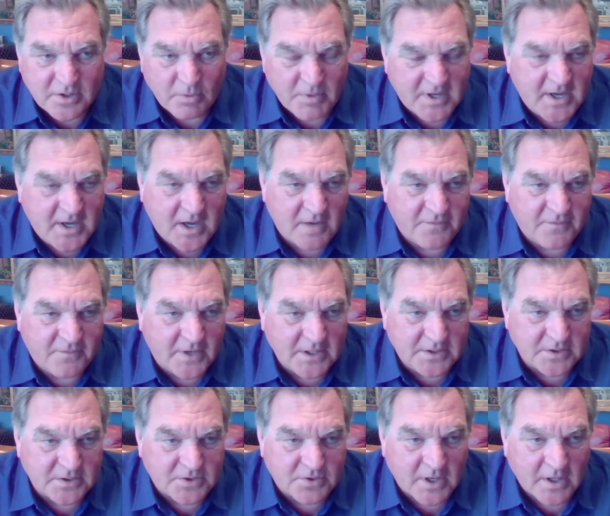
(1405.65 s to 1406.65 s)
We can't fight
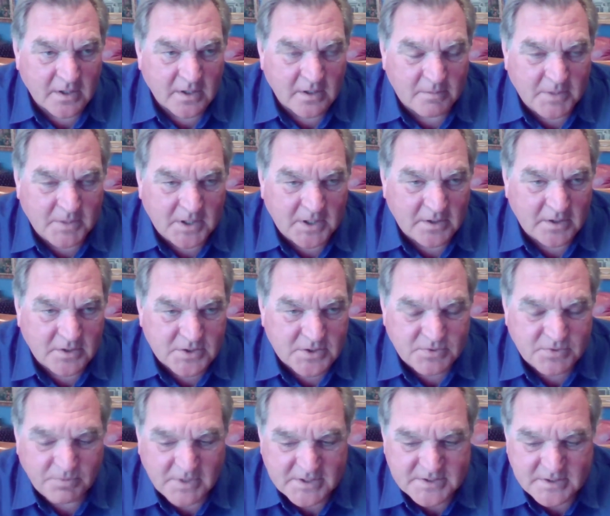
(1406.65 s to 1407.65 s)
the trend. I mean,
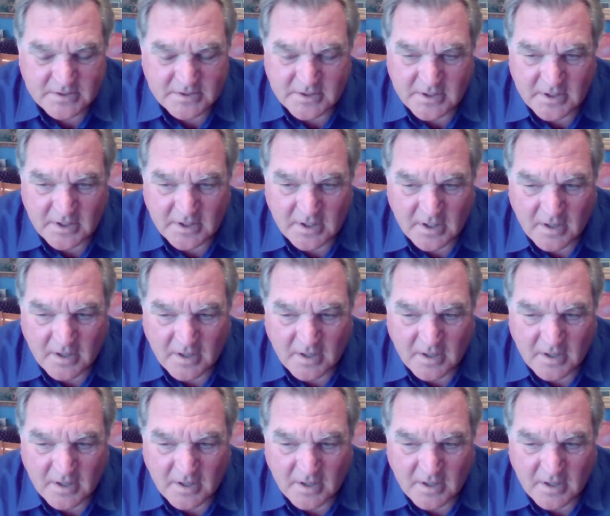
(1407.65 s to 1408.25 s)
just recently,